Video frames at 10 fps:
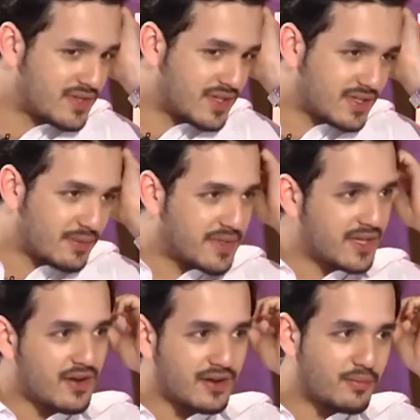do you see
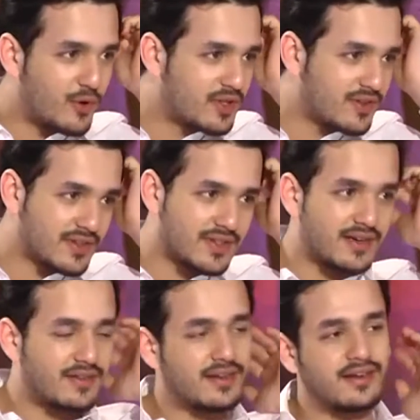something on both of us
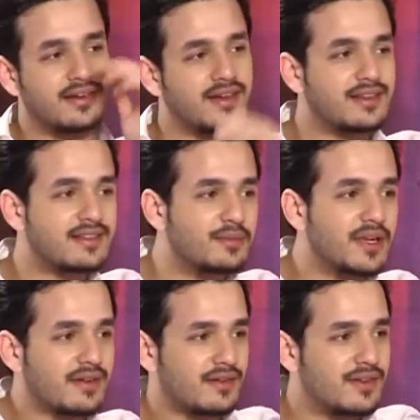that uh, is similar